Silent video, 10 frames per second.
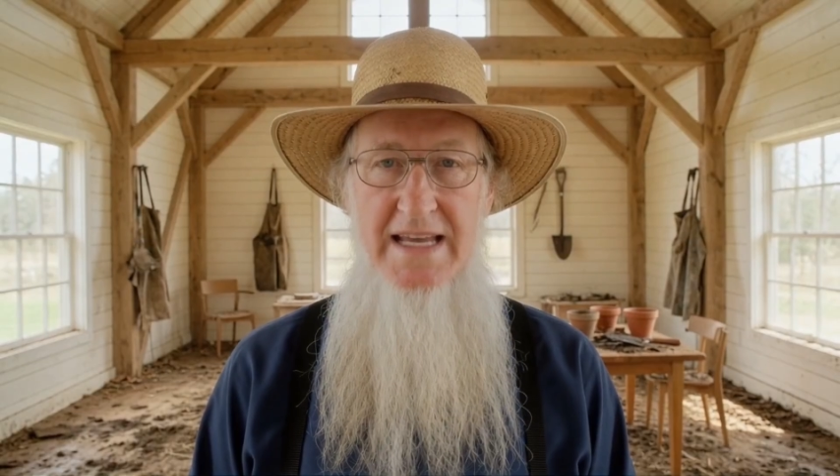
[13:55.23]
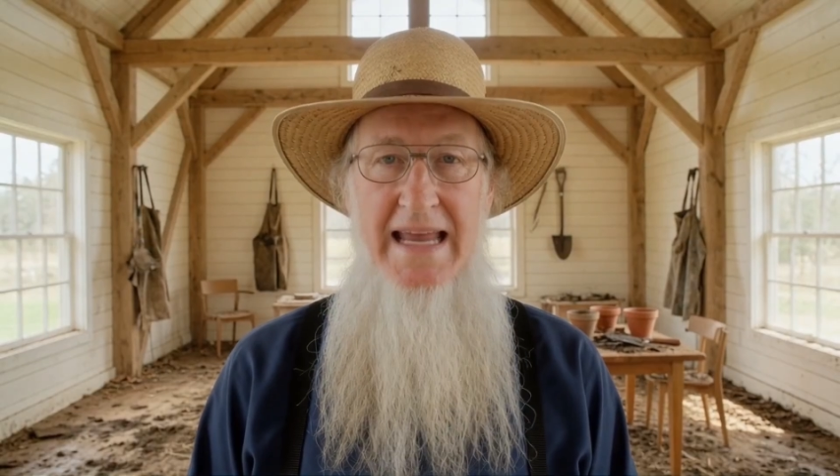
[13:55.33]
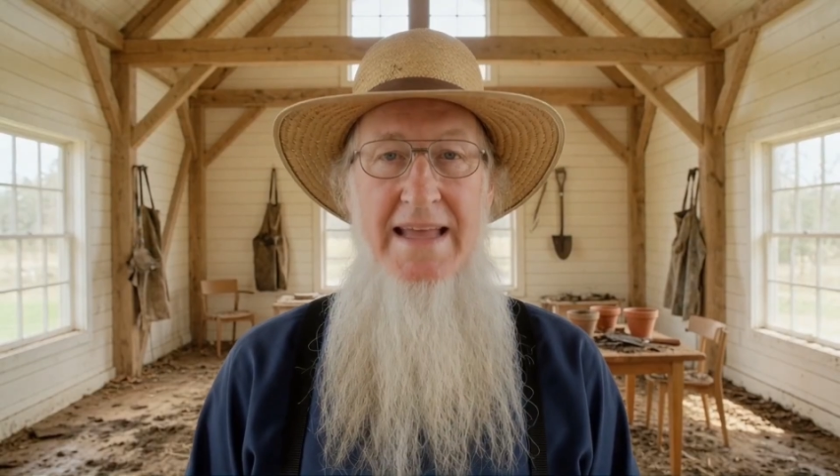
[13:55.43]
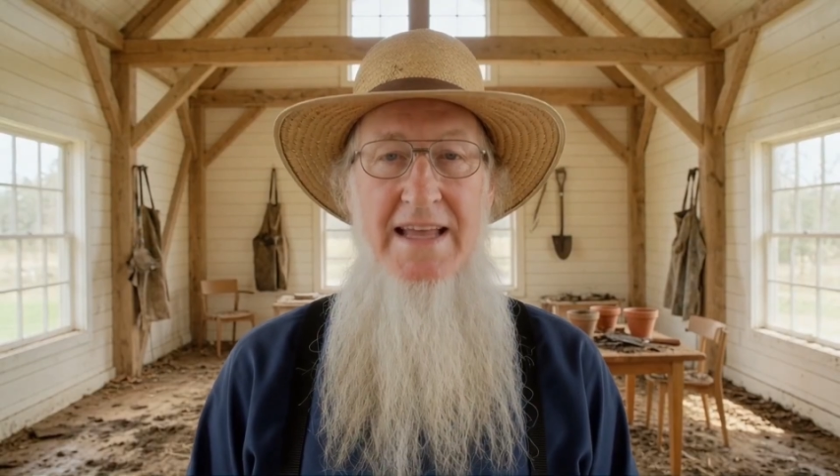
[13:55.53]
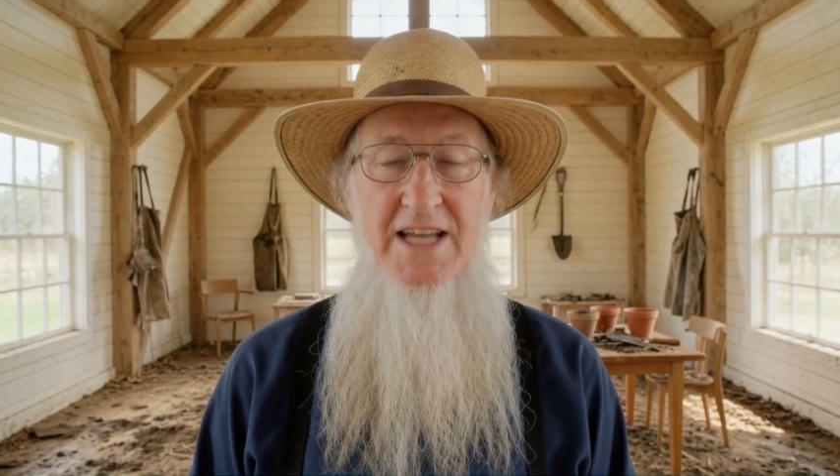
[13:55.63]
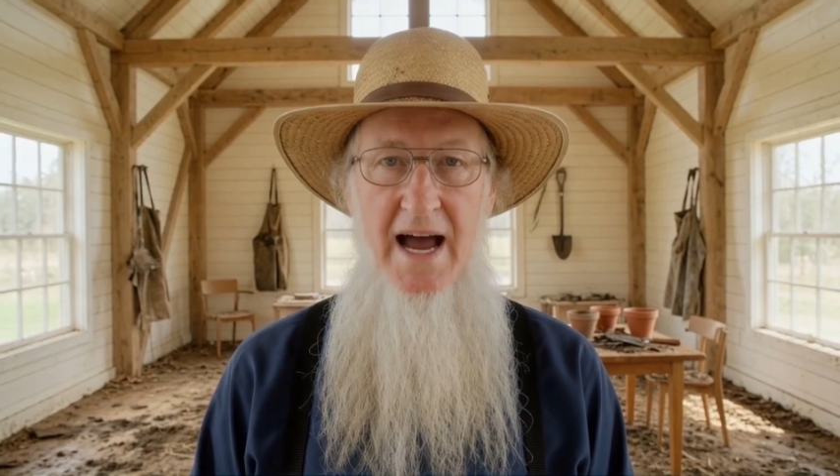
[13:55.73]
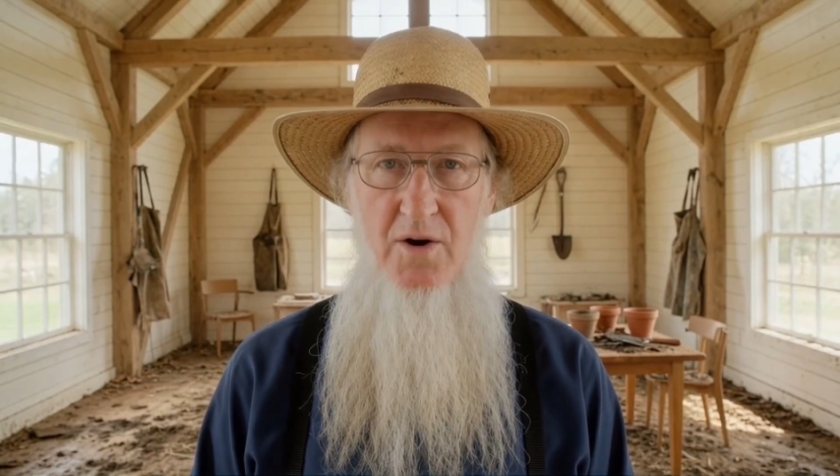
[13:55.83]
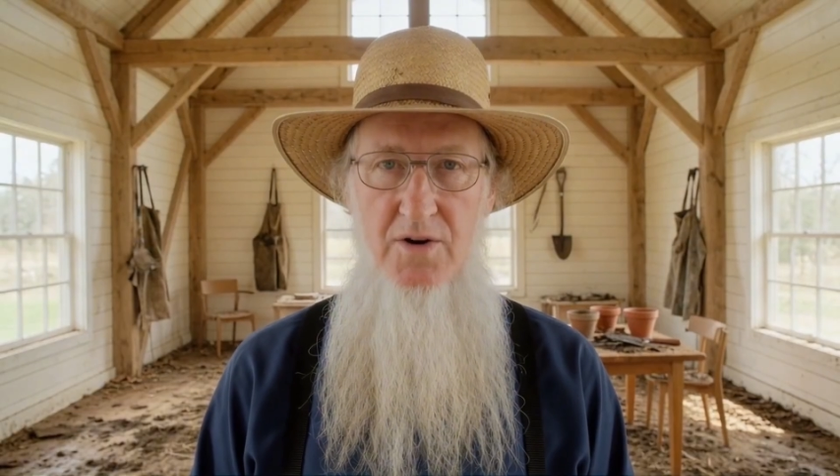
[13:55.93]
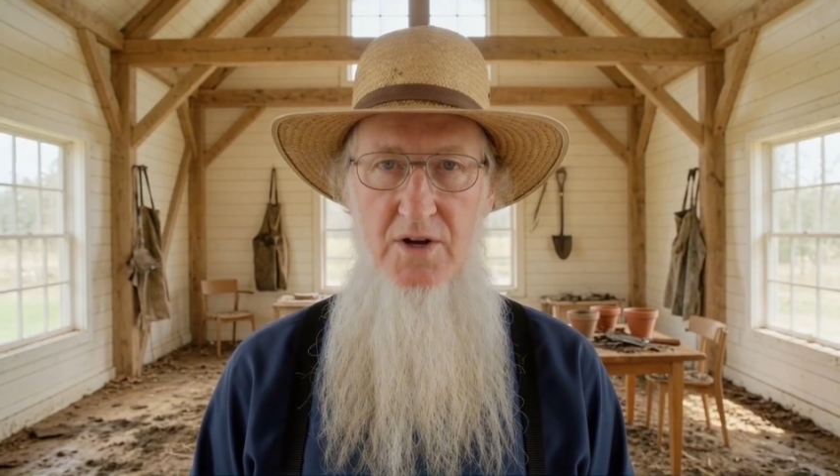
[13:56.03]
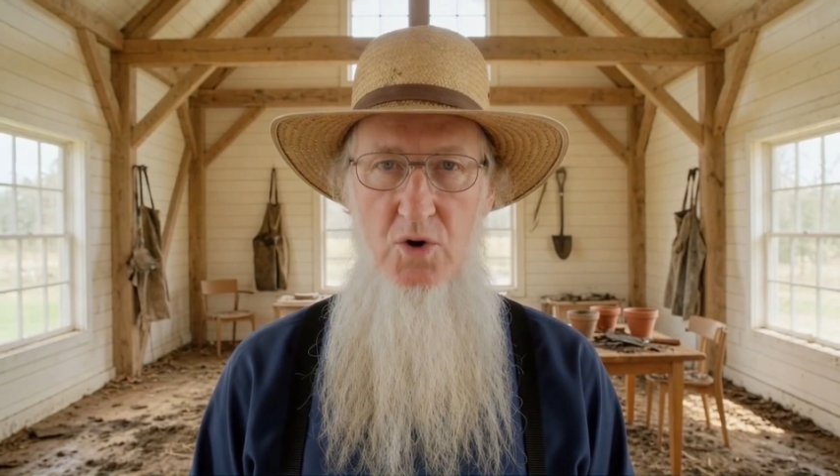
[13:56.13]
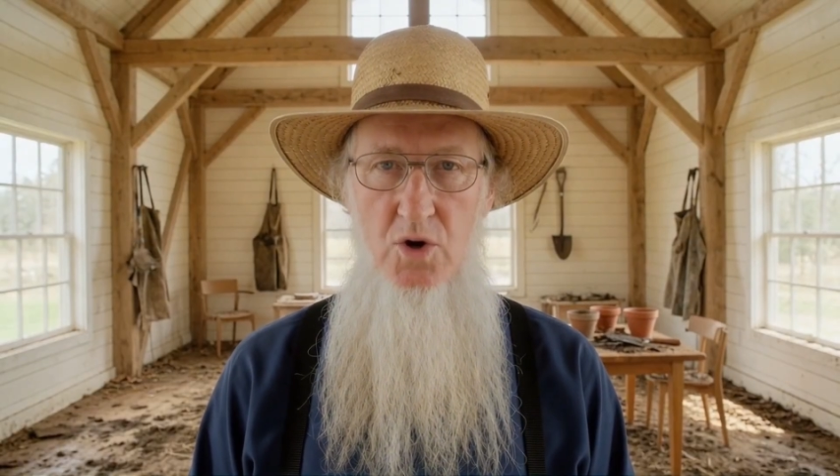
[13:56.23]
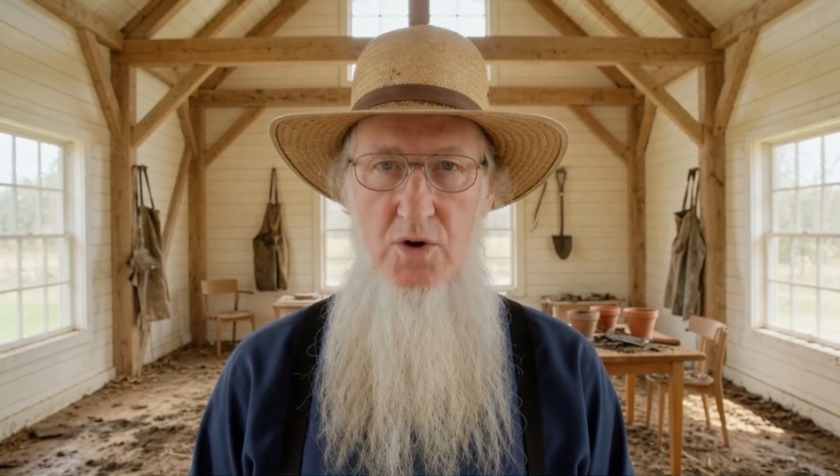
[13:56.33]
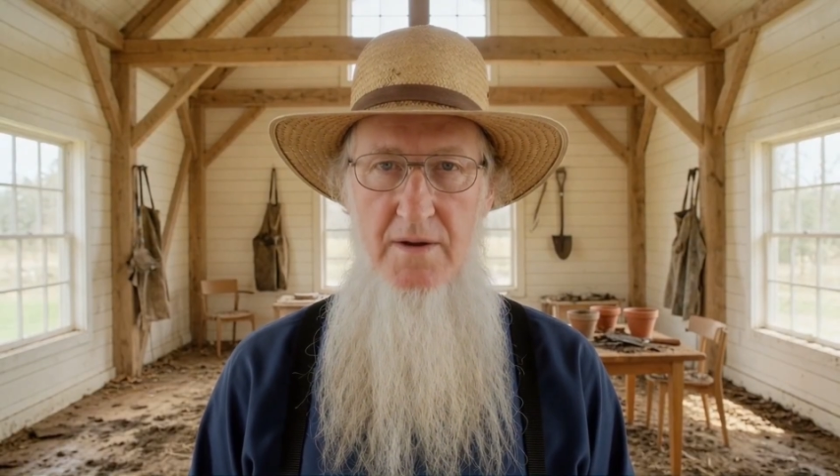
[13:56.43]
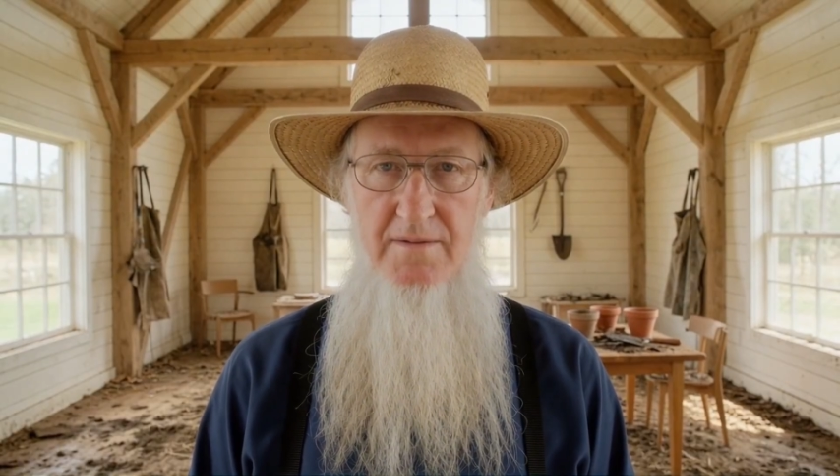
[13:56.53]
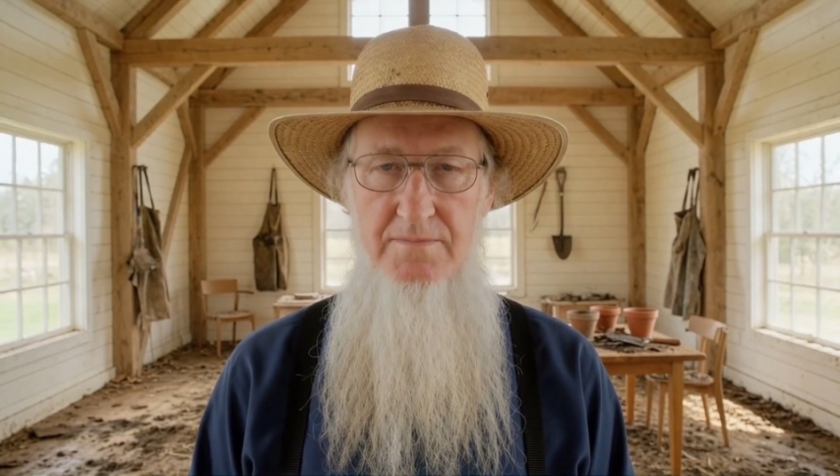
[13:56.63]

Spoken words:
need the towel at all.